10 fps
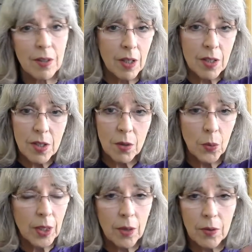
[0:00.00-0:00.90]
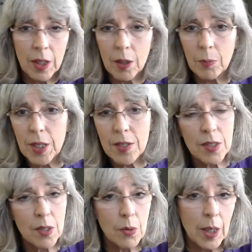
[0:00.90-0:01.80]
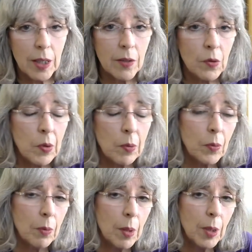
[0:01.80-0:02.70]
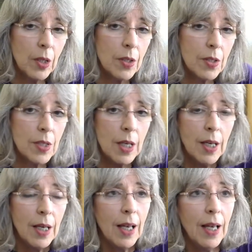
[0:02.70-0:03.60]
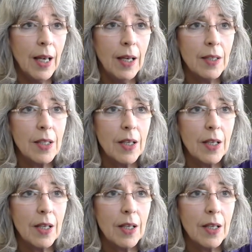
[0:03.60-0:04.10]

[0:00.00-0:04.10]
Things didn't work out in a lot of places. I was back living with my parents, and